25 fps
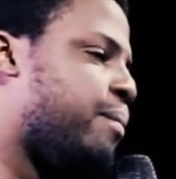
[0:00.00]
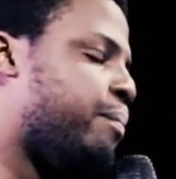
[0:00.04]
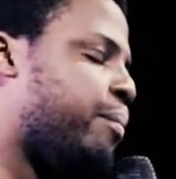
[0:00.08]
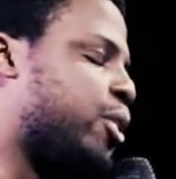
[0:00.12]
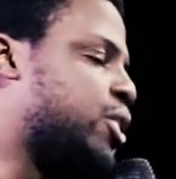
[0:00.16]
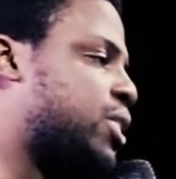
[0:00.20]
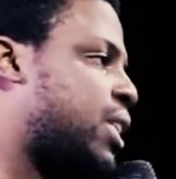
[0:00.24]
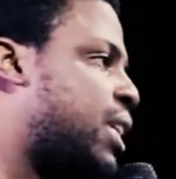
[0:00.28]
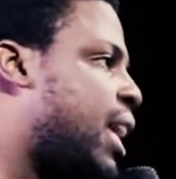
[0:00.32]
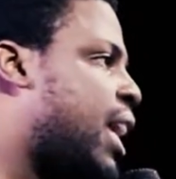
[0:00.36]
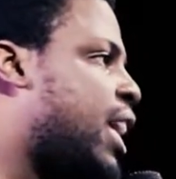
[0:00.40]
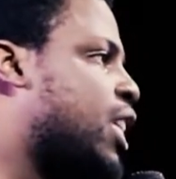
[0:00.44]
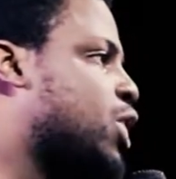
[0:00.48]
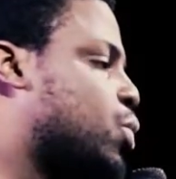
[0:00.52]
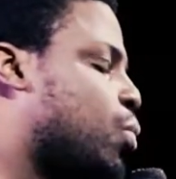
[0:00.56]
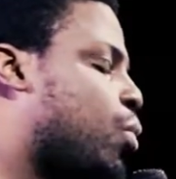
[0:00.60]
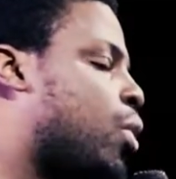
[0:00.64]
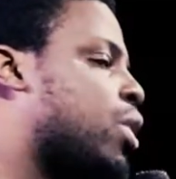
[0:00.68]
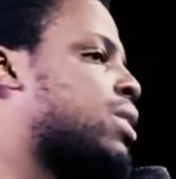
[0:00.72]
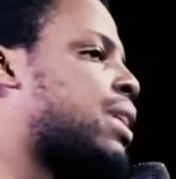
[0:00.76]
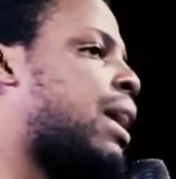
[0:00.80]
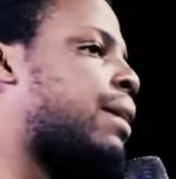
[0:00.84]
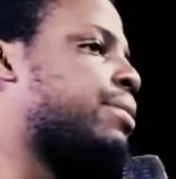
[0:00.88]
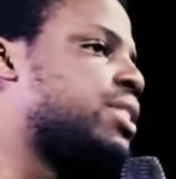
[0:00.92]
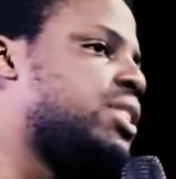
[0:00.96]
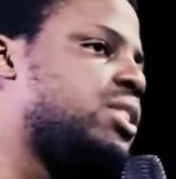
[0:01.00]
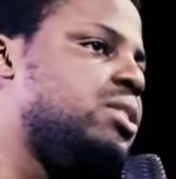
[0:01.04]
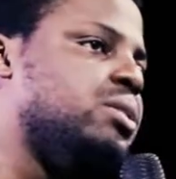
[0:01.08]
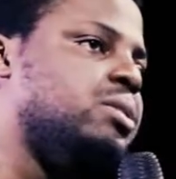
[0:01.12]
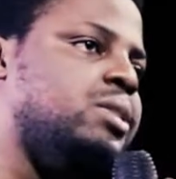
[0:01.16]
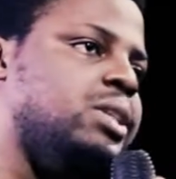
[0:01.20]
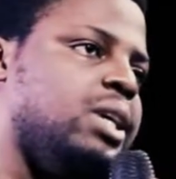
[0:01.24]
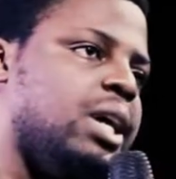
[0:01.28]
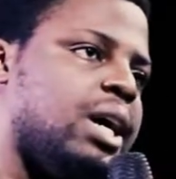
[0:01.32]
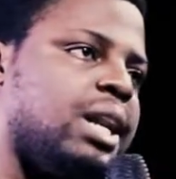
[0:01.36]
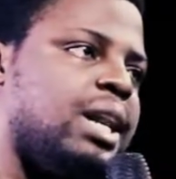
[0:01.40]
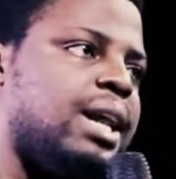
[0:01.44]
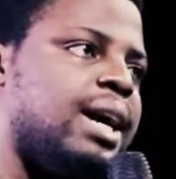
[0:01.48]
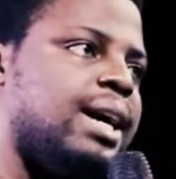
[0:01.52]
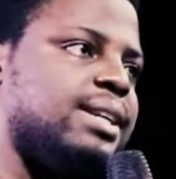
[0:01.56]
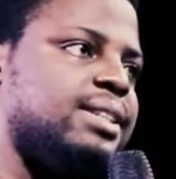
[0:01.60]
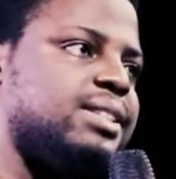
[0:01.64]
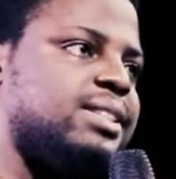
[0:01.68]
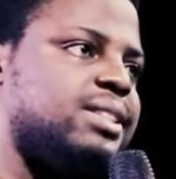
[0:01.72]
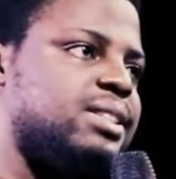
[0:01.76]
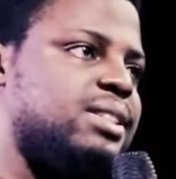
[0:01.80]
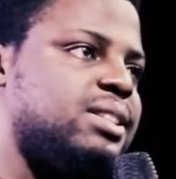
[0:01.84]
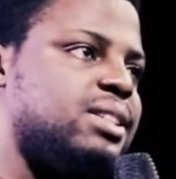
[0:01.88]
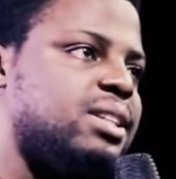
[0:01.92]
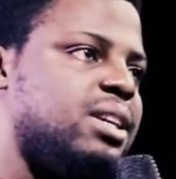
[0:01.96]
But here is what I've still
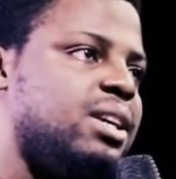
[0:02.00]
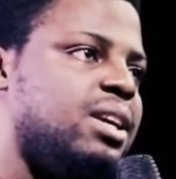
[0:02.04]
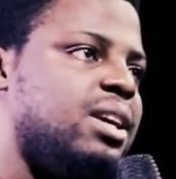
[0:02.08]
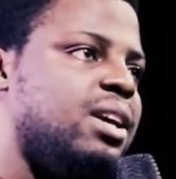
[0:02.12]
realized